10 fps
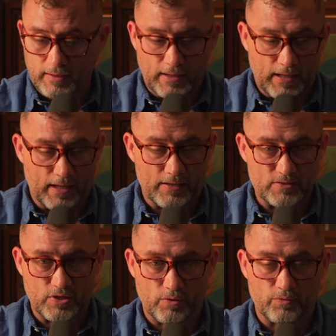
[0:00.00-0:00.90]
Uh,
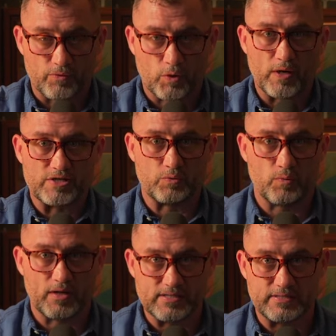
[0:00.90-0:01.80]
so the question
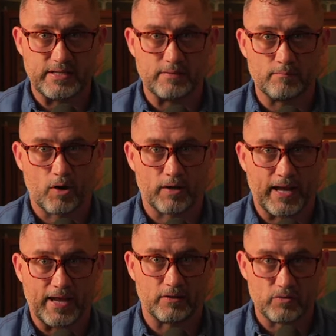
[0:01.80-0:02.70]
was, did Mark
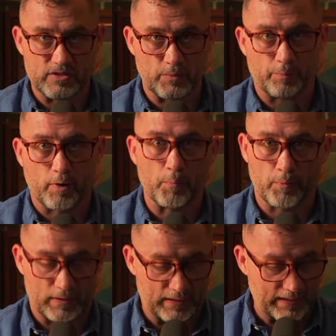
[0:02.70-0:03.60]
handle this
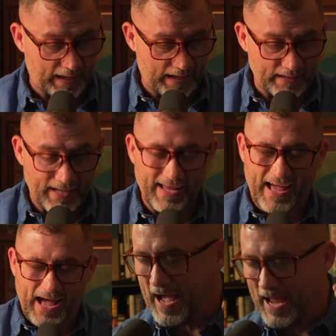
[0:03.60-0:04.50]
appropriately? And
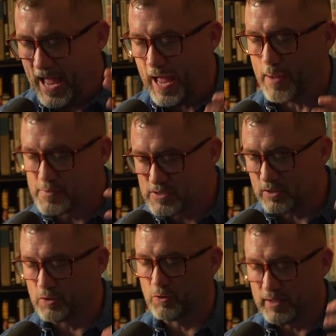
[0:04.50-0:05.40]
I
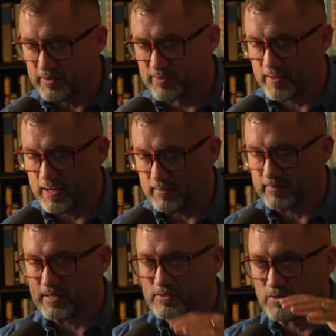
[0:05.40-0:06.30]
absolutely think
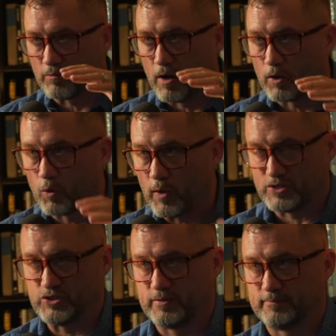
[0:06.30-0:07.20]
that's the wrong question.